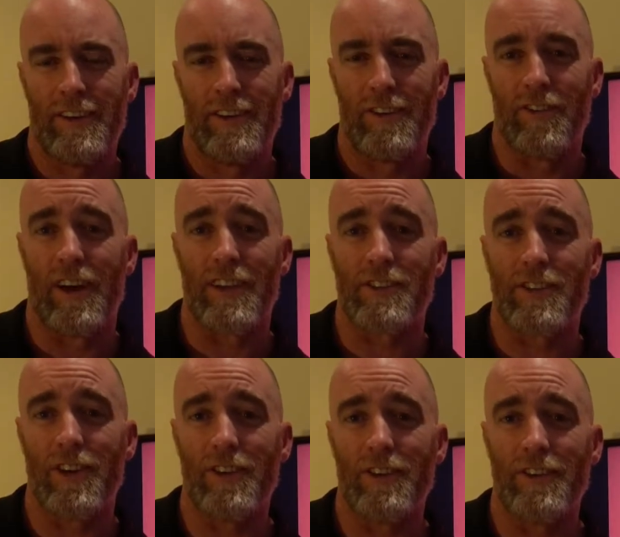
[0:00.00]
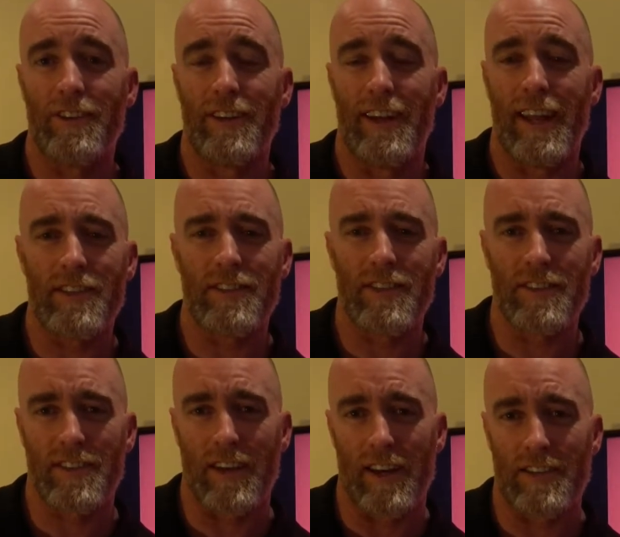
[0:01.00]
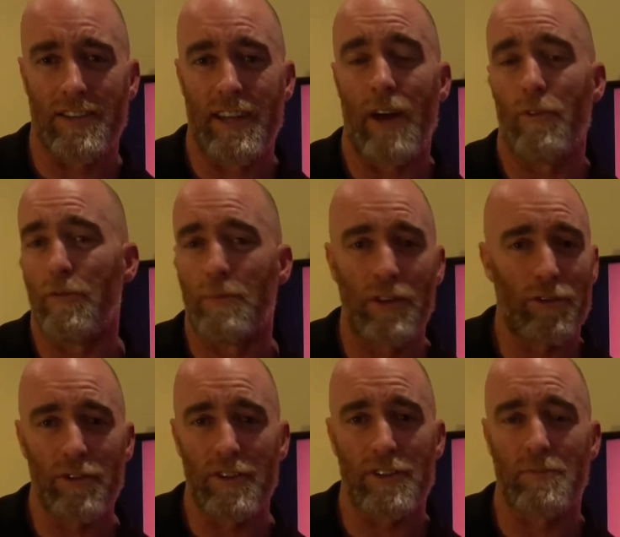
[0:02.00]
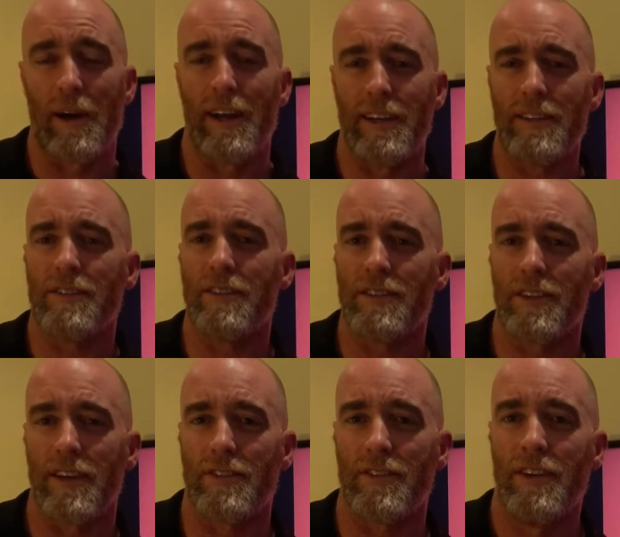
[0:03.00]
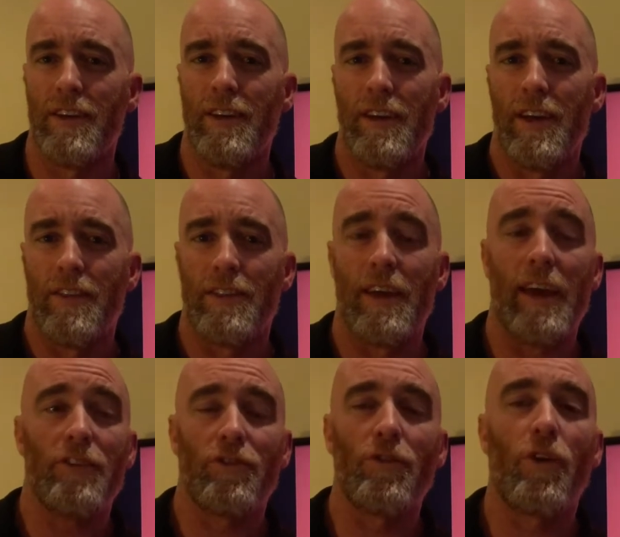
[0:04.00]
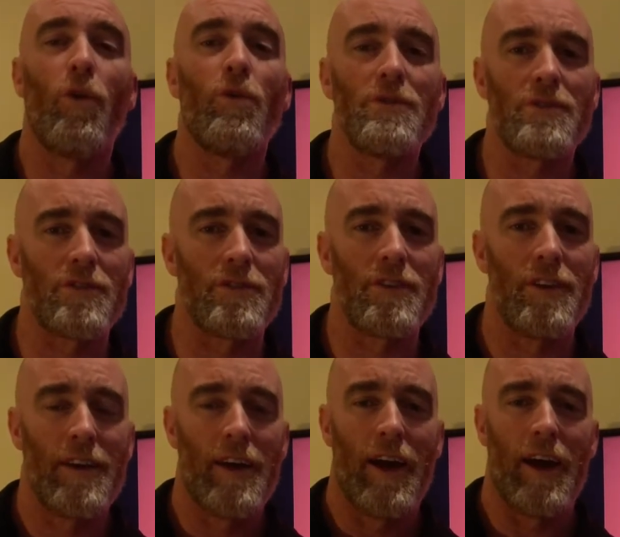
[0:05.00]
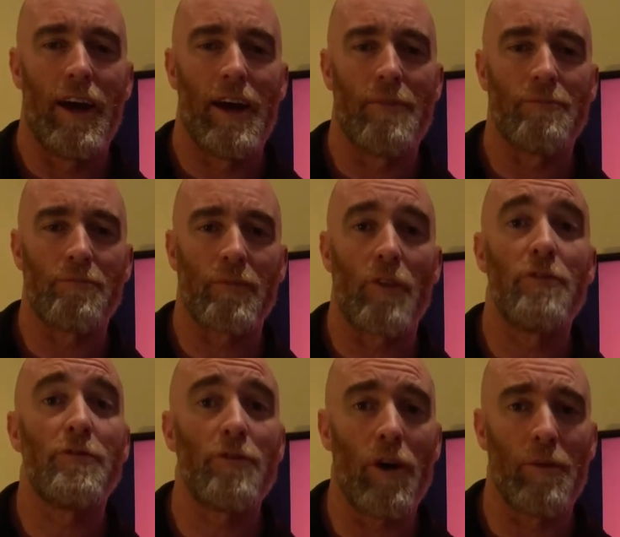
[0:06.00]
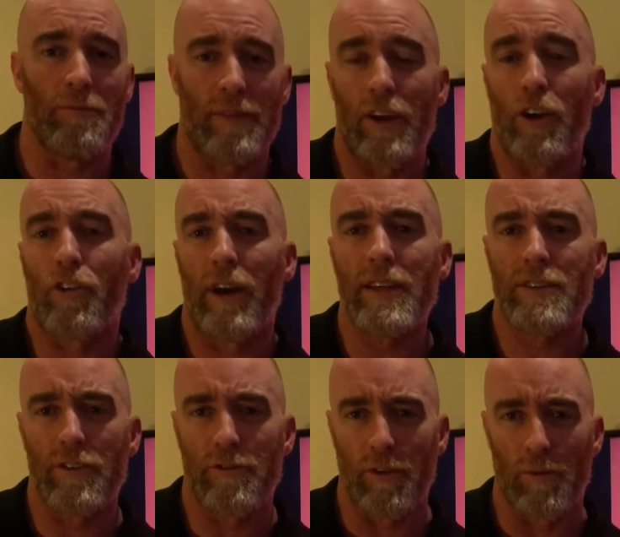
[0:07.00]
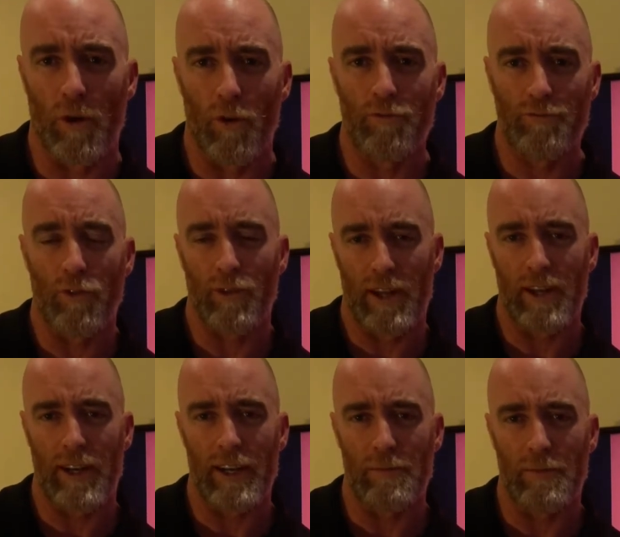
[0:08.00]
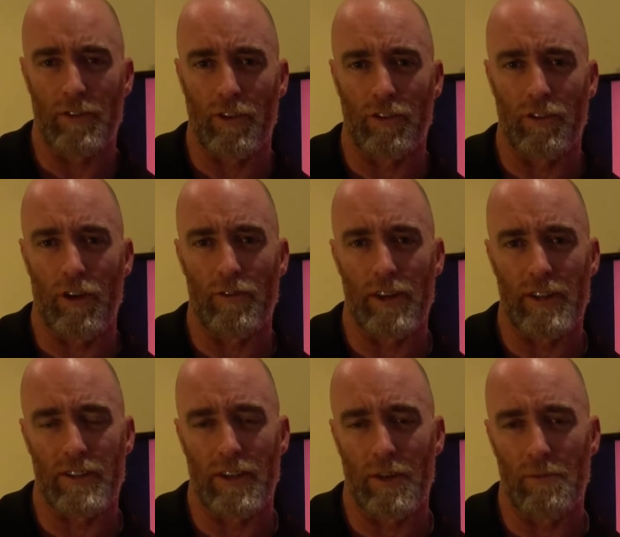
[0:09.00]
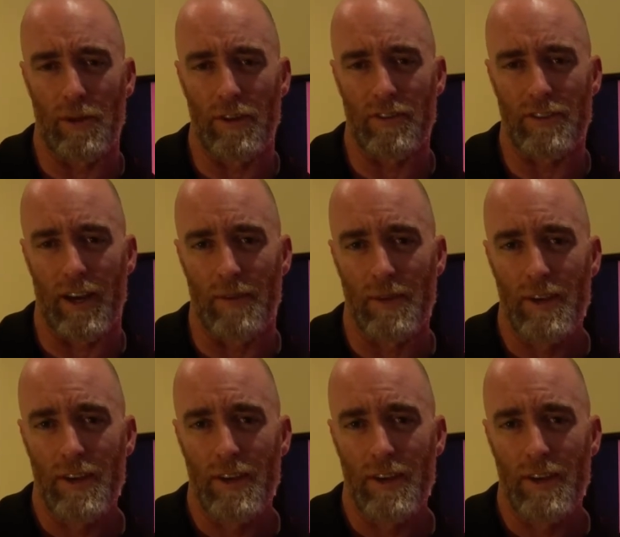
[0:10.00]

Right, so let's discuss, now we've been through the spine, let's discuss the actual causes that are created from a forward head lean position over an extended period of time.